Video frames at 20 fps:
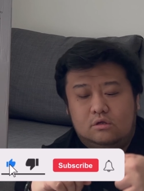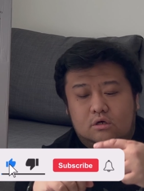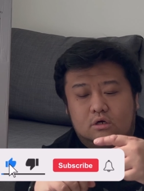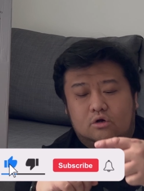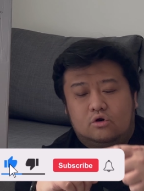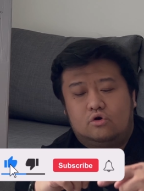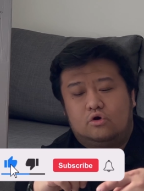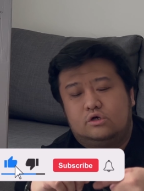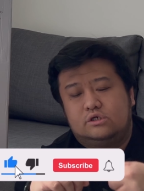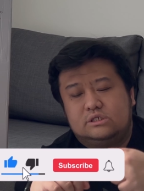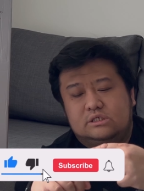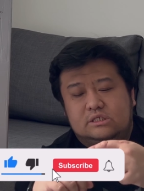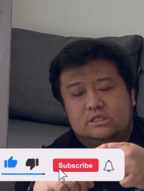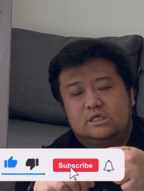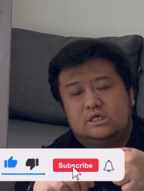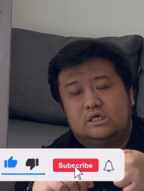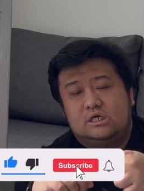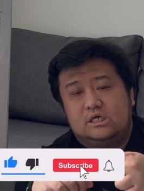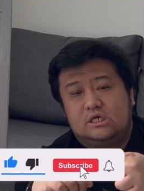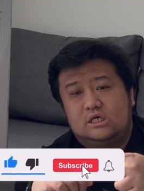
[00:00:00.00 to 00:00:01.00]
across
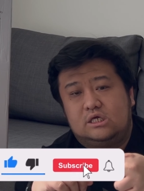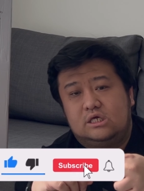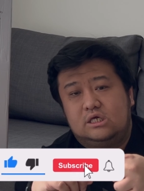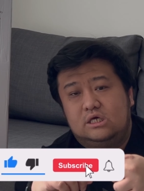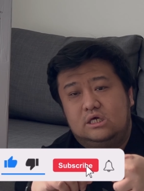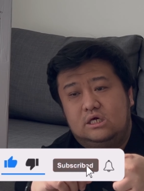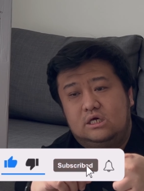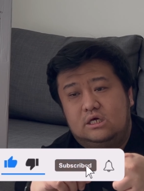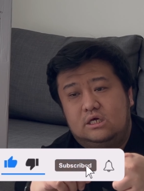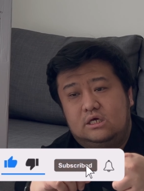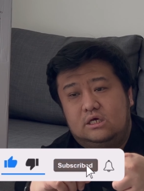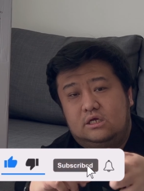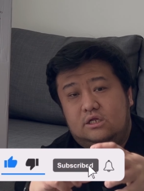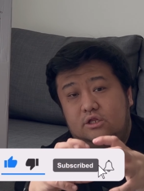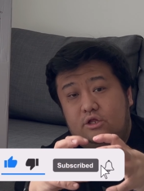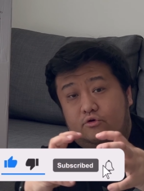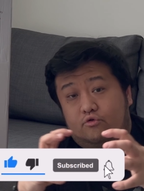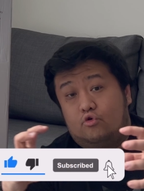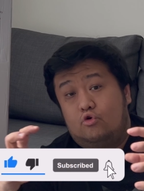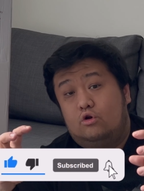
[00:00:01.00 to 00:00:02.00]
the
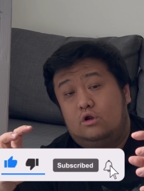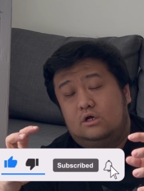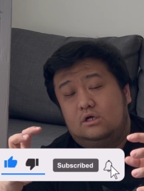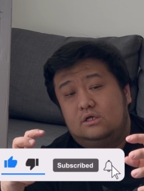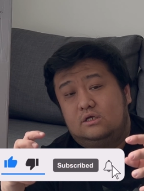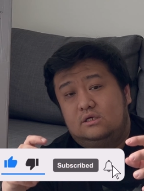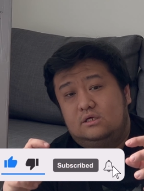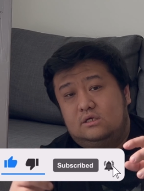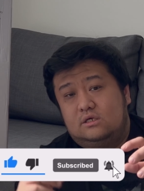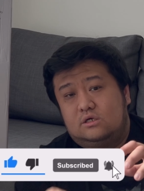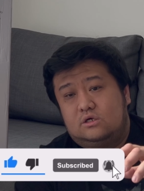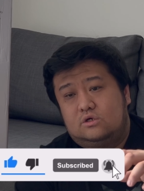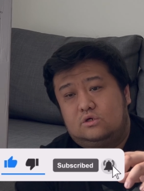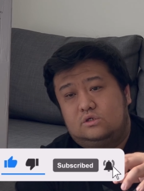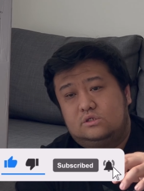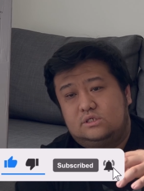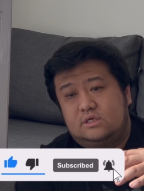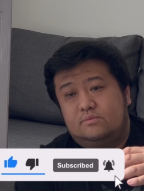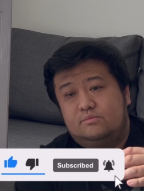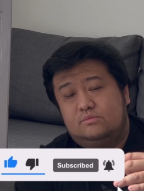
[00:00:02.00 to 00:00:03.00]
roller.
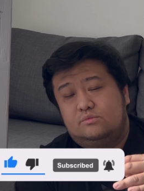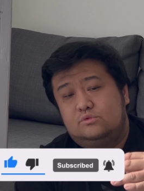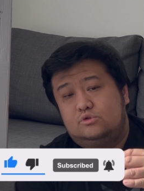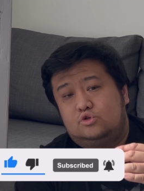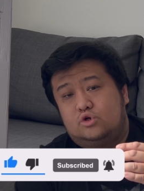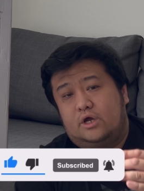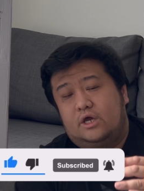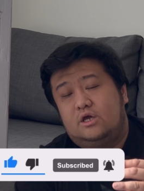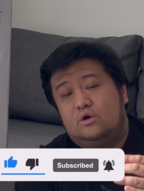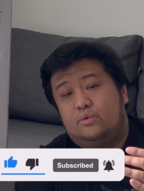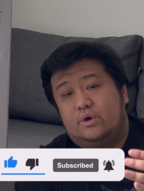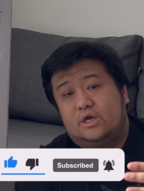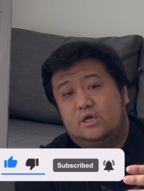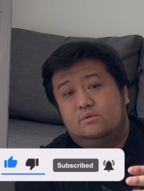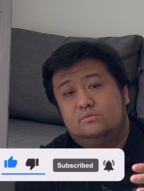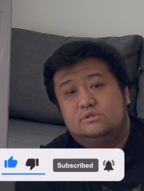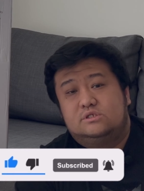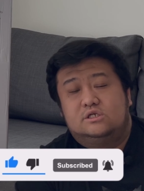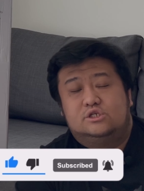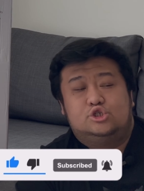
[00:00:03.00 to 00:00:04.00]
Because some dryer
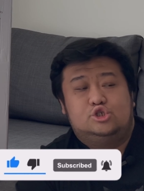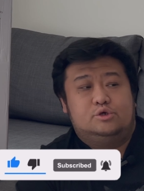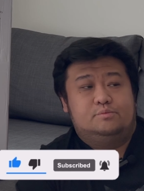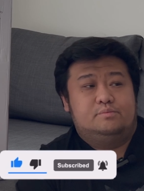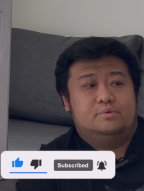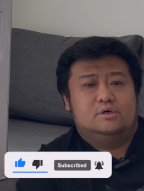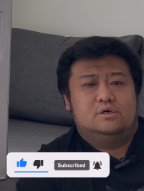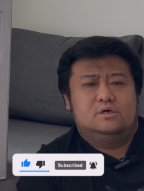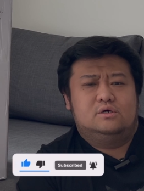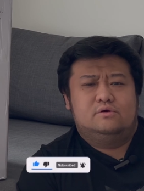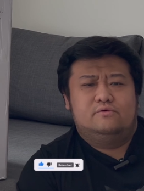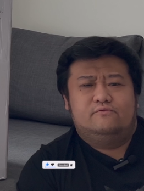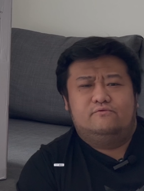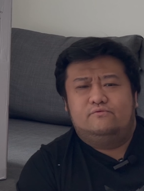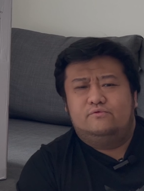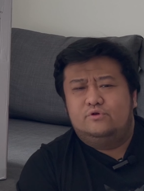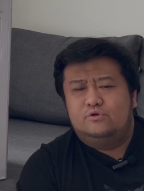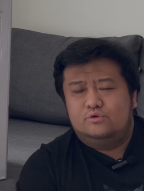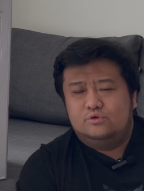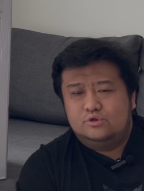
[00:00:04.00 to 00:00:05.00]
vacuums, the cheaper,
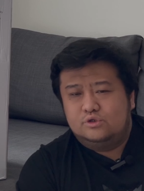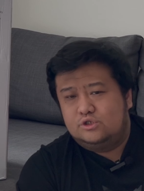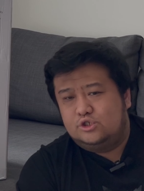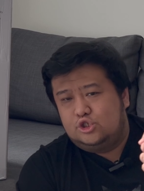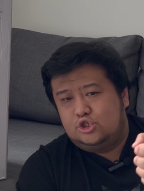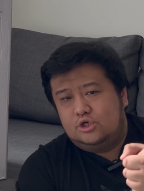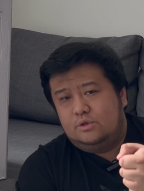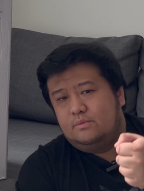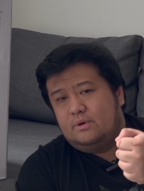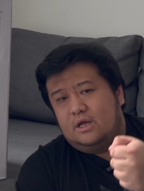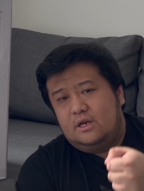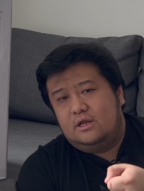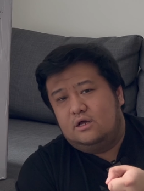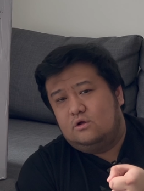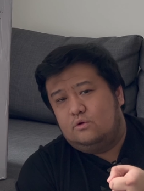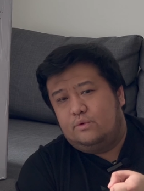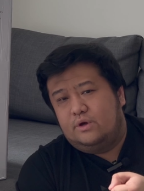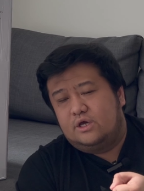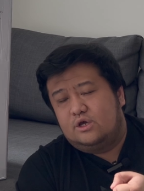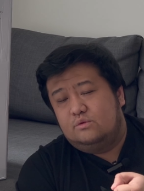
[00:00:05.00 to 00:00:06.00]
those cheap
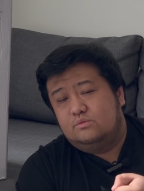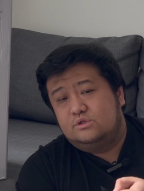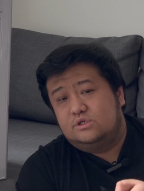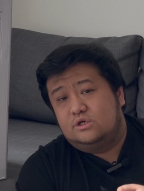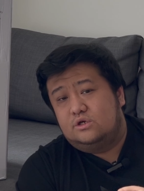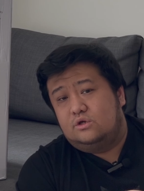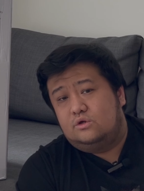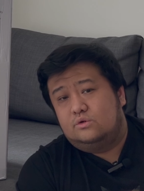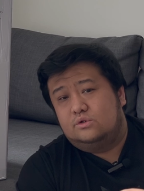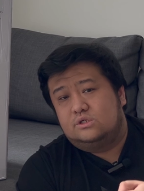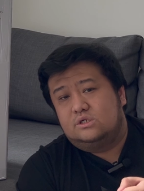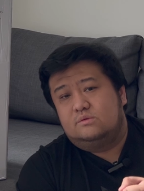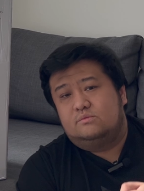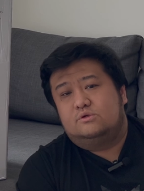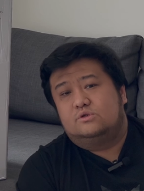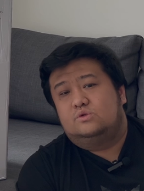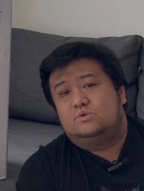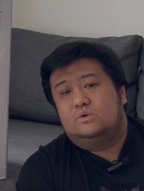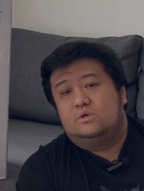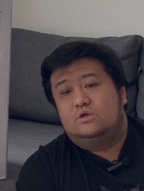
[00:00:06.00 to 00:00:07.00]
handheld vacuums they're using
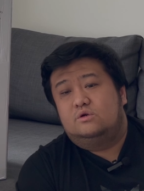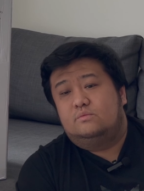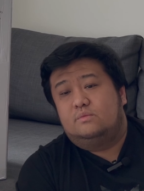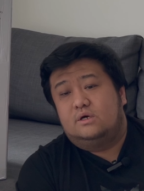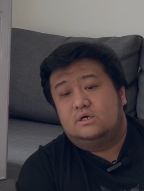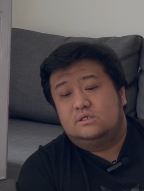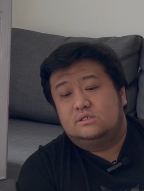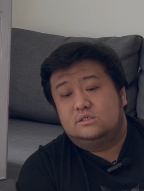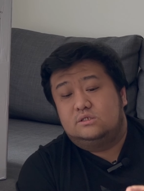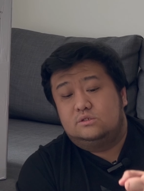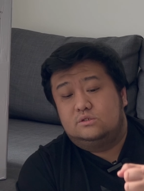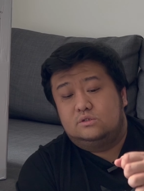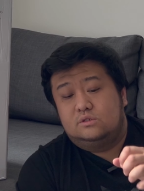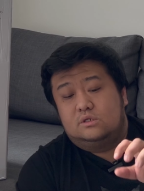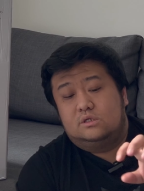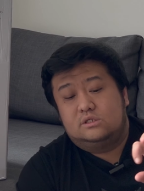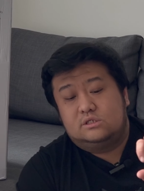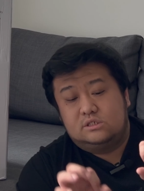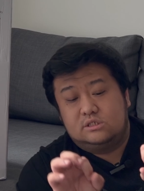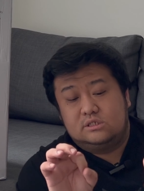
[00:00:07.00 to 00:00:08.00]
about 200 bucks,
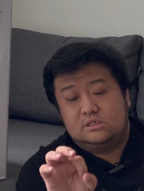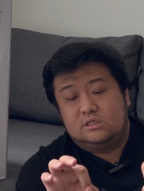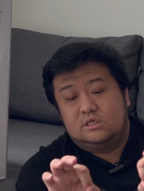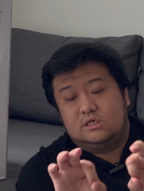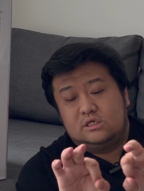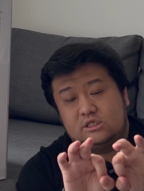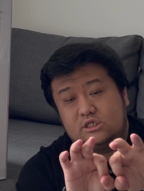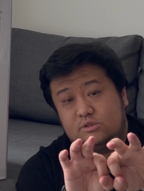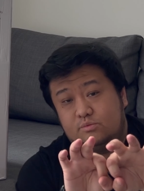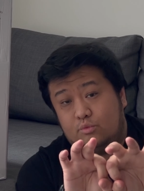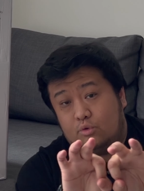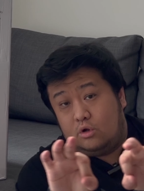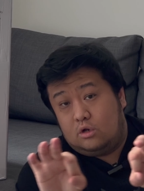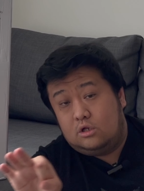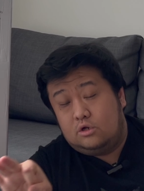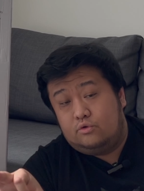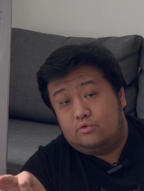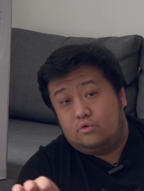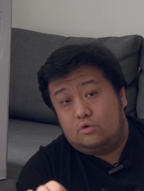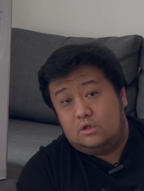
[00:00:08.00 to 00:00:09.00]
it's a
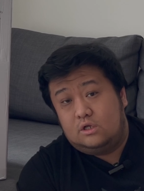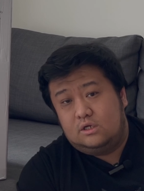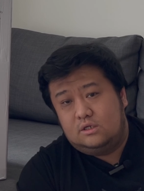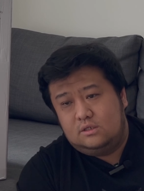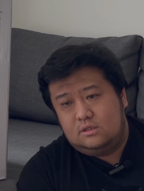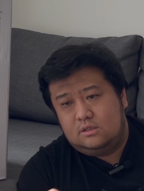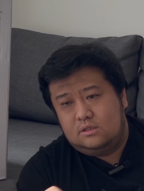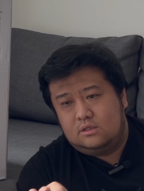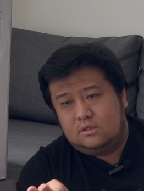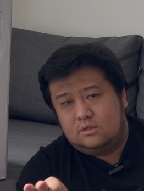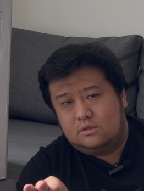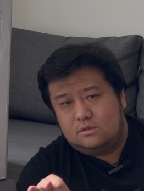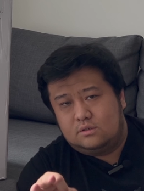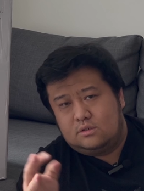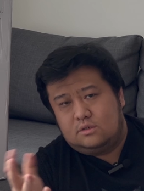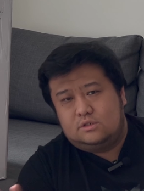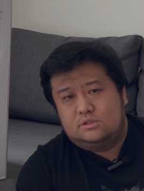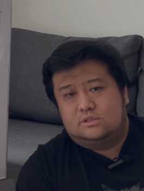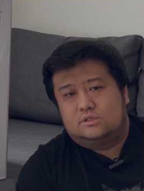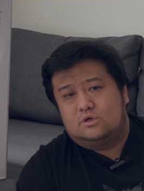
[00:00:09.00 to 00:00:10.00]
smaller roller,
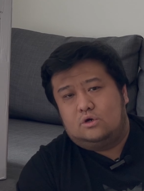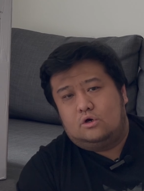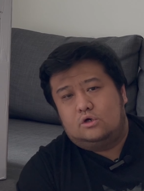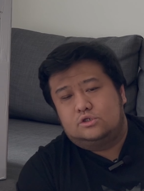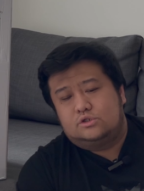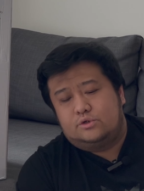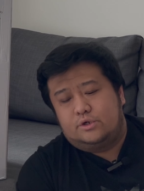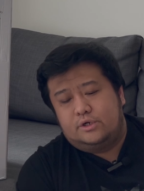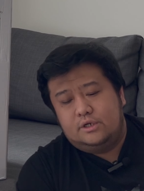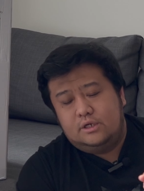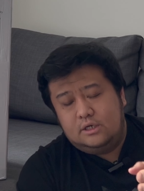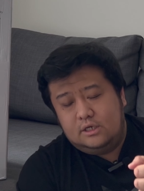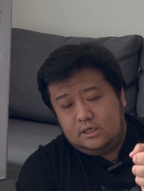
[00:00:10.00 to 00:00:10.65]
because cost, right?